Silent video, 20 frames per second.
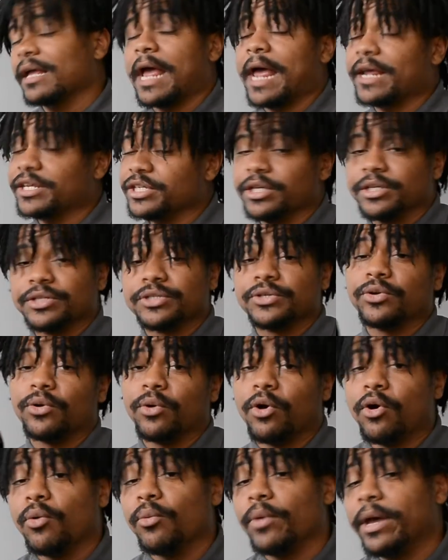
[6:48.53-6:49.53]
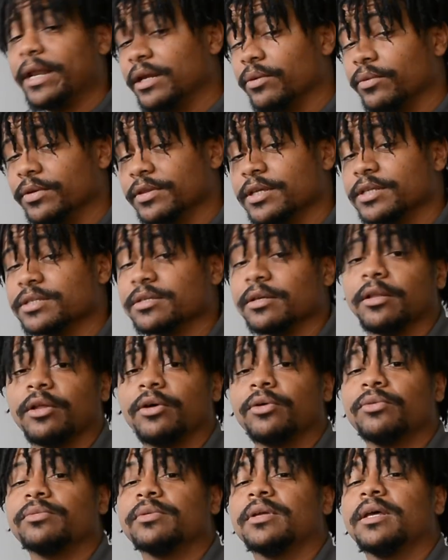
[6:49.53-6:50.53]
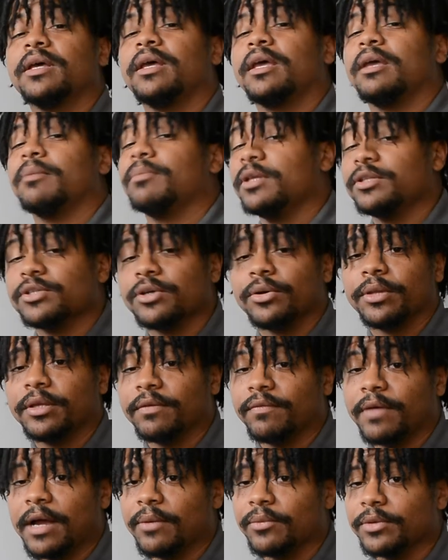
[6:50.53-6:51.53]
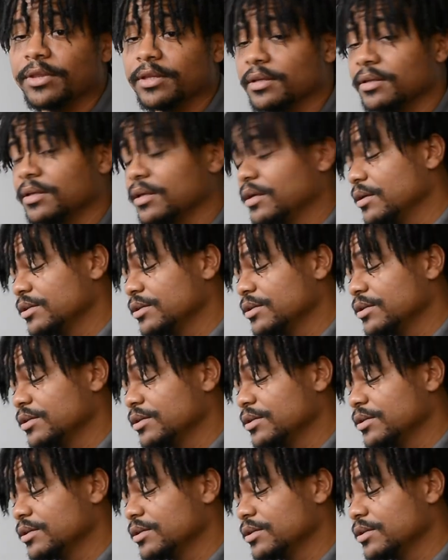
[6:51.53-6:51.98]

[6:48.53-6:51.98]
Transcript: actually could shoot a whole wedding with this alone and be totally fine with it.